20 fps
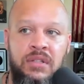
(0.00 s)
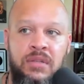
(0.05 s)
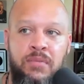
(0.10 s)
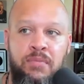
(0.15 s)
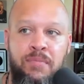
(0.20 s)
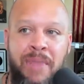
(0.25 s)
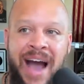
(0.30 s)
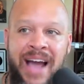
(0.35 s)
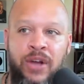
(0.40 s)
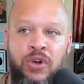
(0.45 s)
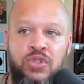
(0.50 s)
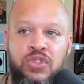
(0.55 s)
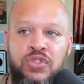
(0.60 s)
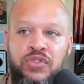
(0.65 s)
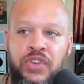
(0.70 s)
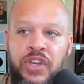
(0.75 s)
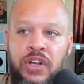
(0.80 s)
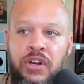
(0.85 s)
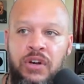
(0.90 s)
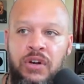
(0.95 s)
the
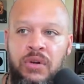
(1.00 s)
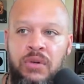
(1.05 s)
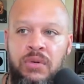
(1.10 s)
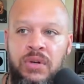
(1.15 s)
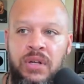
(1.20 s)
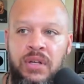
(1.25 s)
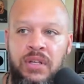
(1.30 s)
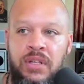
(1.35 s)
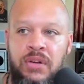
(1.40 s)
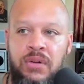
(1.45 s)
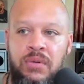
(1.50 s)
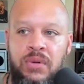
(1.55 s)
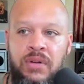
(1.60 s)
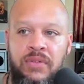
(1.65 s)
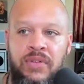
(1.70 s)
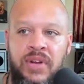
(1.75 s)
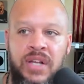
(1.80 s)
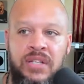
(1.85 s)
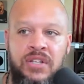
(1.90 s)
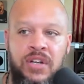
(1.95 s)
biosphere or what you know
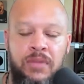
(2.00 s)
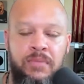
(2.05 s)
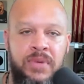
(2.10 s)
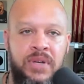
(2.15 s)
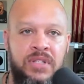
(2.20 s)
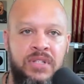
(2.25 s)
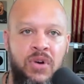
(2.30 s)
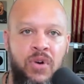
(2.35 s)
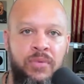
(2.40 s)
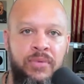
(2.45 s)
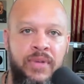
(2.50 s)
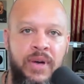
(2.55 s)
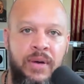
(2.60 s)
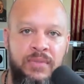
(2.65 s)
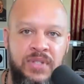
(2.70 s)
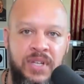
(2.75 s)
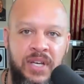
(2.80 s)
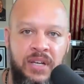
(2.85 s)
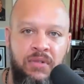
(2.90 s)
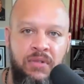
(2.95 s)
whatever that term is. Hopefully, I'm
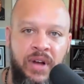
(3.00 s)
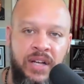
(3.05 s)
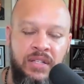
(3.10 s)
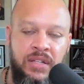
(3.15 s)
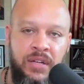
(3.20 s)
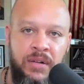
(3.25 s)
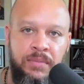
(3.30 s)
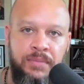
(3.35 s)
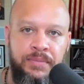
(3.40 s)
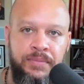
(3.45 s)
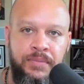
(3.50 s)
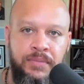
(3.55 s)
saying the right term